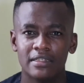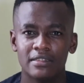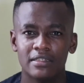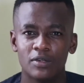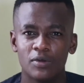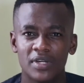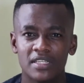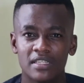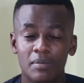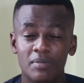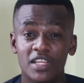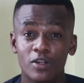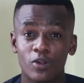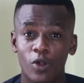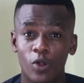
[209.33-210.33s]
it was
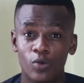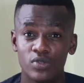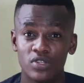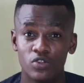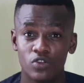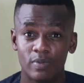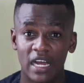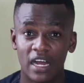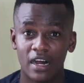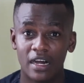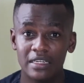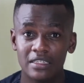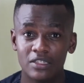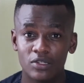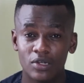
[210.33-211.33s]
something close to my
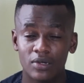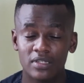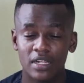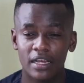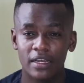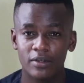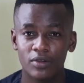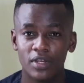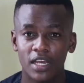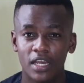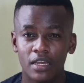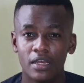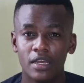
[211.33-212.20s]
heart. So I was like, okay,